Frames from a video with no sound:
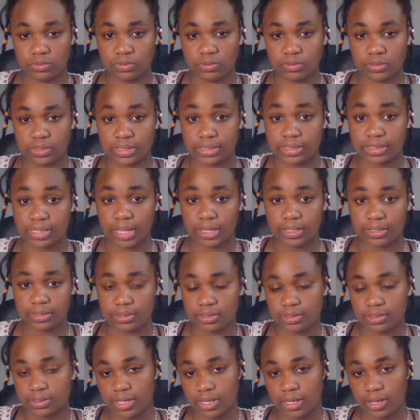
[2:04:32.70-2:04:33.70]
decided
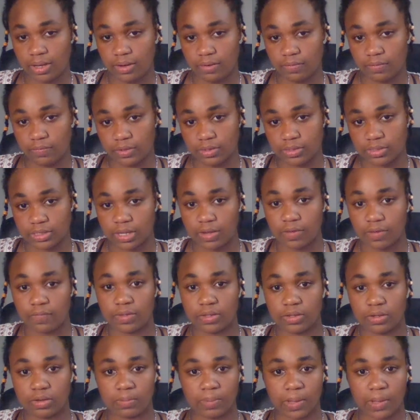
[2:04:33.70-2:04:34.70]
to take care of yourself
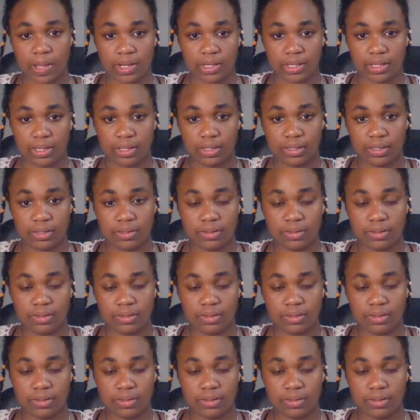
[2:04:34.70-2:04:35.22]
and your body.